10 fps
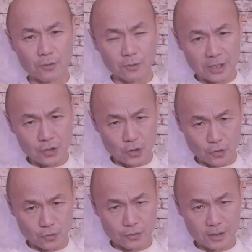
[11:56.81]
within you
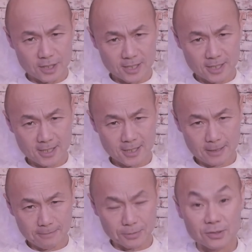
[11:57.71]

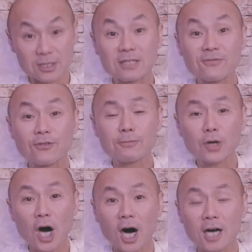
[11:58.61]
because it's from
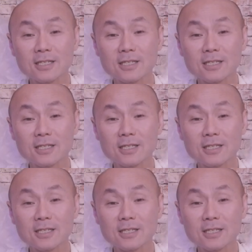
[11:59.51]
God.